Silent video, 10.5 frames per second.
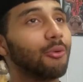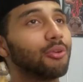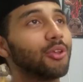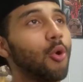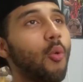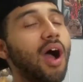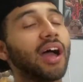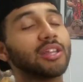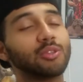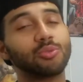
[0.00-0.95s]
I want to know
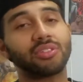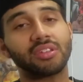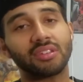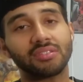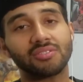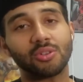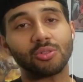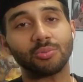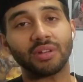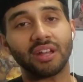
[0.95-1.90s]
why do you think Soul
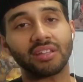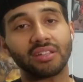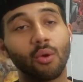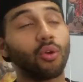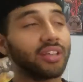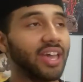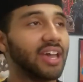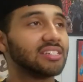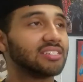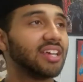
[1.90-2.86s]
Illuminati or
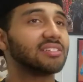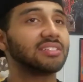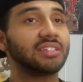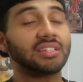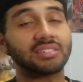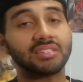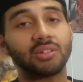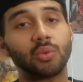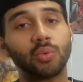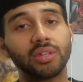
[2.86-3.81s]
Cash Nasty is
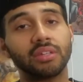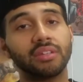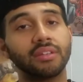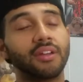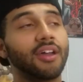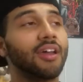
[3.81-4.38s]
going to win